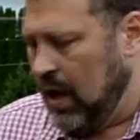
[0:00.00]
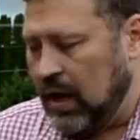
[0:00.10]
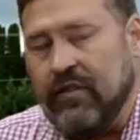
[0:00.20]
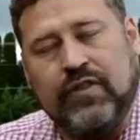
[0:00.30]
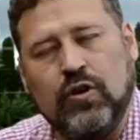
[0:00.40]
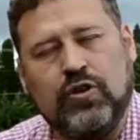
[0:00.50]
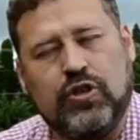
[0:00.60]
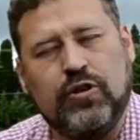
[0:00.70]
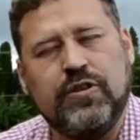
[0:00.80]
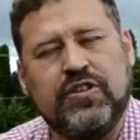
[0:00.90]
If you
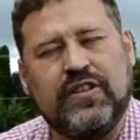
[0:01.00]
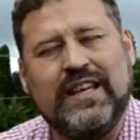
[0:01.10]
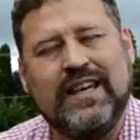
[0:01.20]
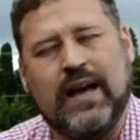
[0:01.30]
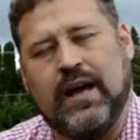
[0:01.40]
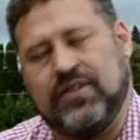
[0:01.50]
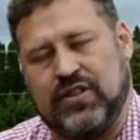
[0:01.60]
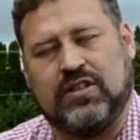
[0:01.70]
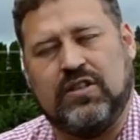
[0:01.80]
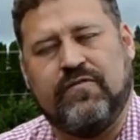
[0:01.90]
choose the
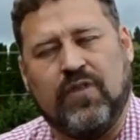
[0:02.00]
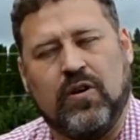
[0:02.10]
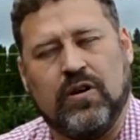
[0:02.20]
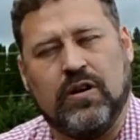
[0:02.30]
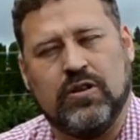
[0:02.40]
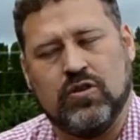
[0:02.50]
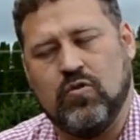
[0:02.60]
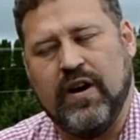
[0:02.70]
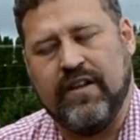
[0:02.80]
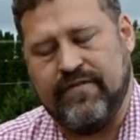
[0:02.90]
64
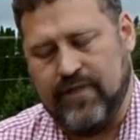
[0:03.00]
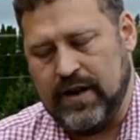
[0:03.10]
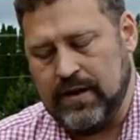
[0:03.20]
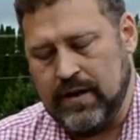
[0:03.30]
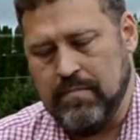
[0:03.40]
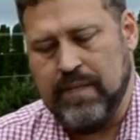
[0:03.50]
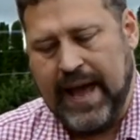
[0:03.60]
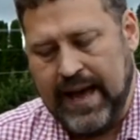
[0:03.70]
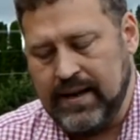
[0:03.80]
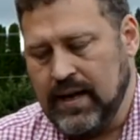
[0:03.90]
square foot
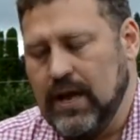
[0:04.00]
bed,